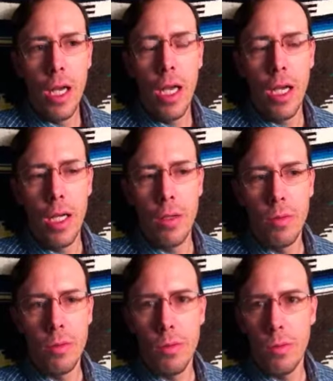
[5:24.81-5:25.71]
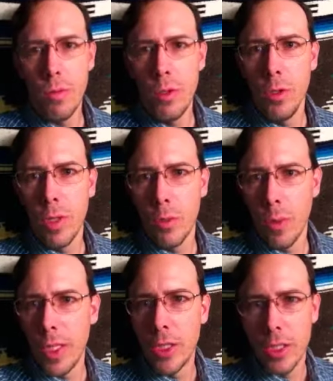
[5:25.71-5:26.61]
And you can
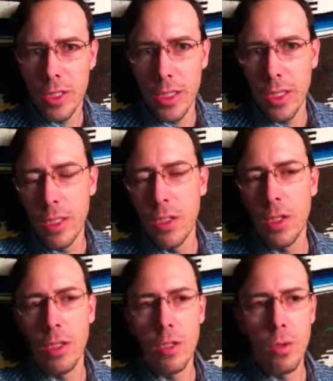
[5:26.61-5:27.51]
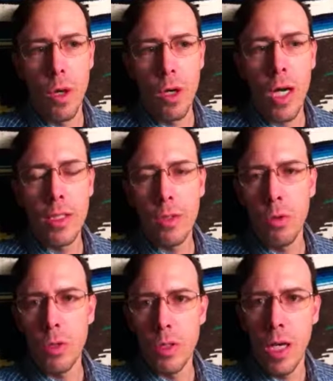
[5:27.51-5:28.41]
raise your ceilings, you can do all kinds of
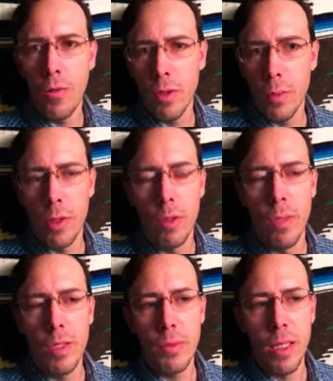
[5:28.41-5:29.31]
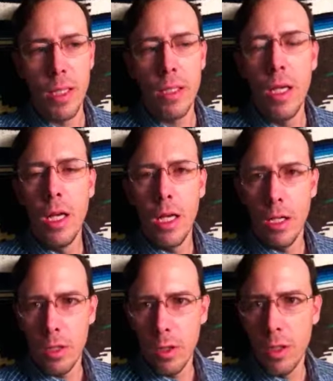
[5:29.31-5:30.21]
cool stuff when you put the new basement in,
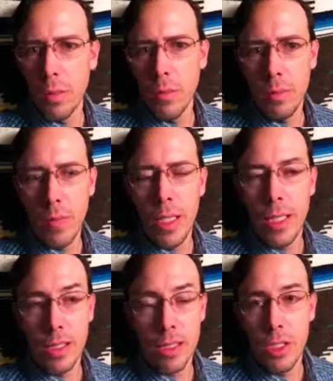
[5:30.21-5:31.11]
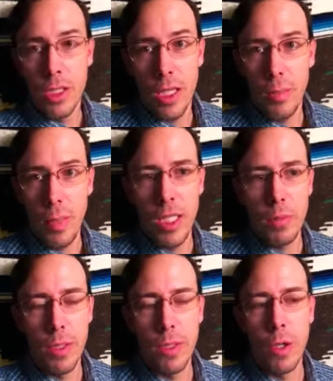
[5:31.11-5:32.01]
including making it's just a
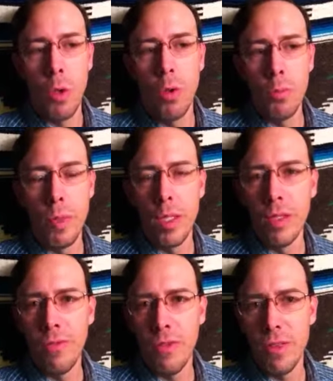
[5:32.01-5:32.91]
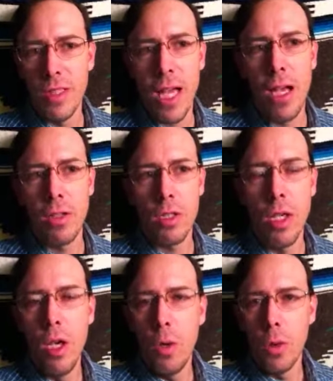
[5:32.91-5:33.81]
basement. It's an old built in the 50s house
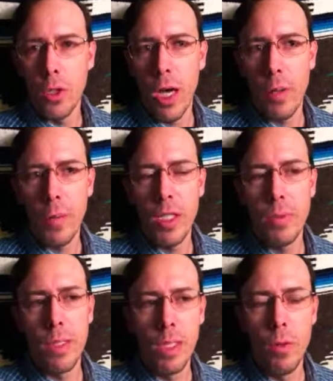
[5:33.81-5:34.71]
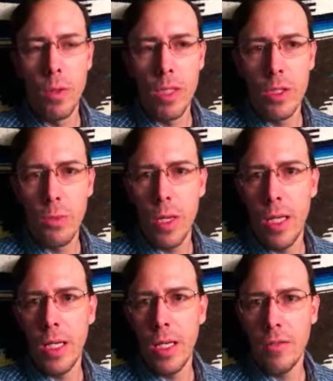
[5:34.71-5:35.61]
with a crappy basement in it. Where this
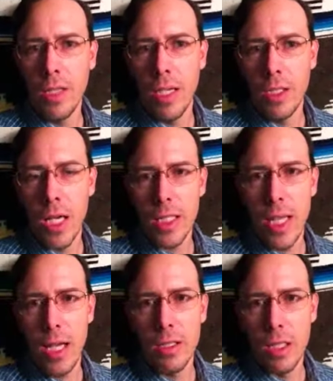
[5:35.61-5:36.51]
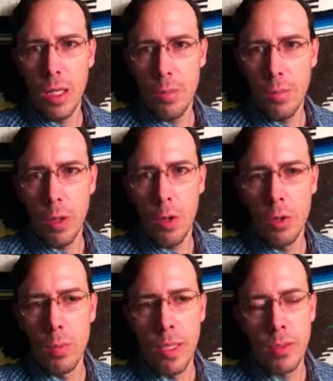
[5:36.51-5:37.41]
way, if they jack the house up, put a whole
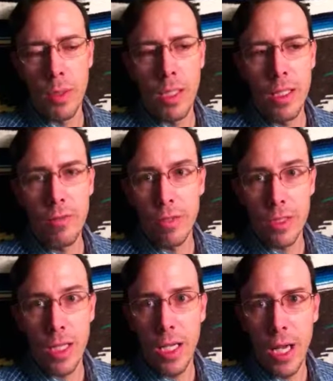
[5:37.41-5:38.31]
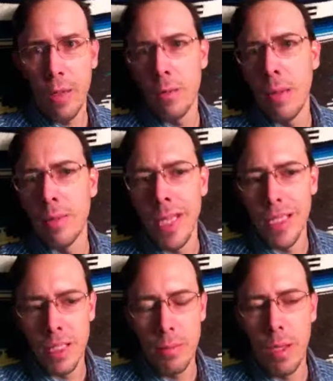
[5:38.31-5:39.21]
new basement underneath it for say, I don't, I'm
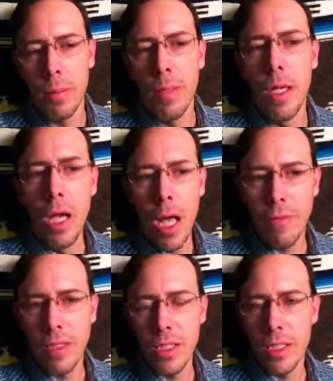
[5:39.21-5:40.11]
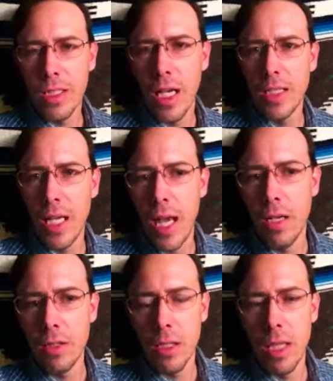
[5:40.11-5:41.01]
guessing, but I'm haven't seen the size of the
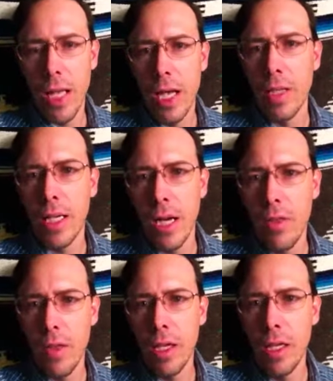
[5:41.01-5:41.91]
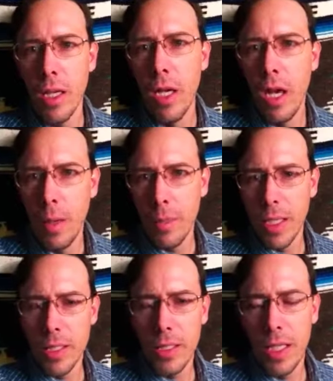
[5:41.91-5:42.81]
house, the layout, and that kind of thing. I'm
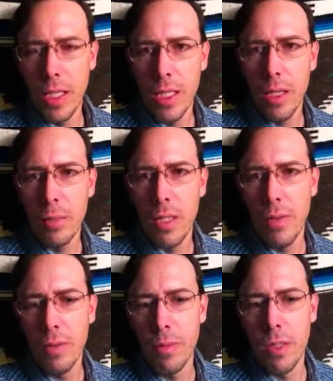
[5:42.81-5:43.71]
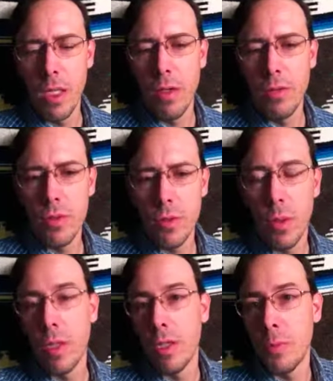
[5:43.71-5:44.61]
guessing they can end up saving themselves.
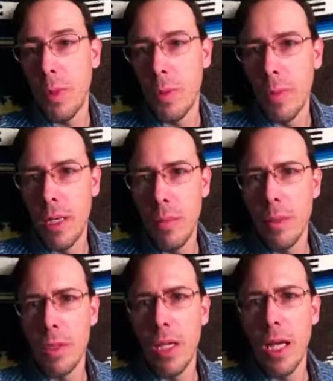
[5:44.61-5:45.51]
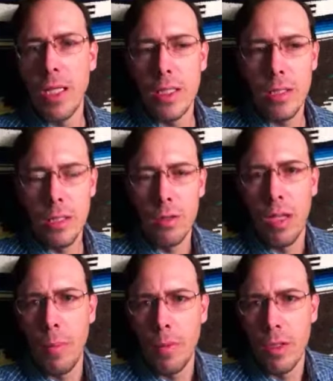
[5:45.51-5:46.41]
Well, they spend more money, but they'll get a, they'll
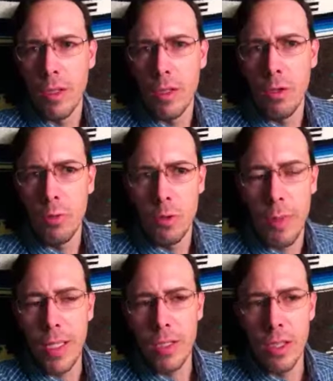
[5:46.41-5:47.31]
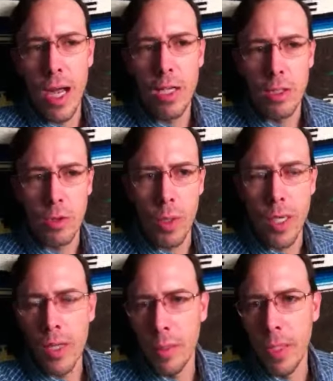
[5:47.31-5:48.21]
double their usable space in their house because right
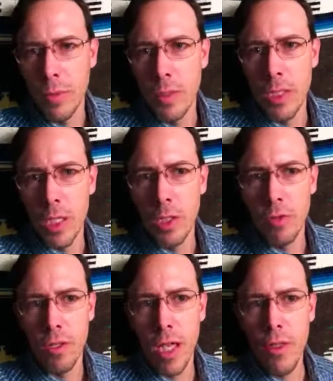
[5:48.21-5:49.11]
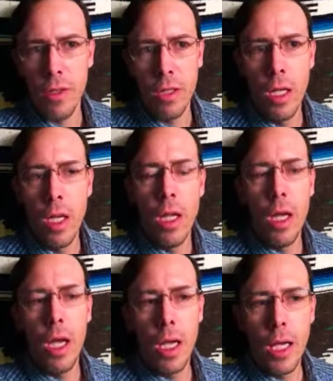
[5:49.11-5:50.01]
now their basement's not used for nothing,
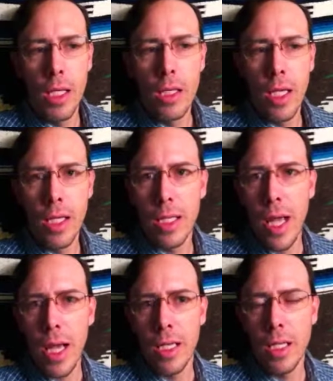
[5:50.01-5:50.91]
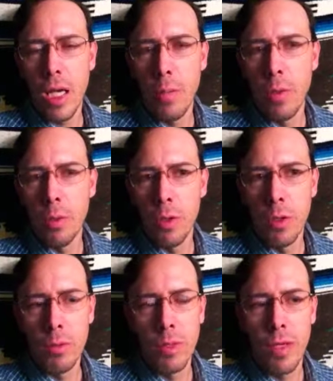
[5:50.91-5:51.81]
and they can add in a couple more rooms.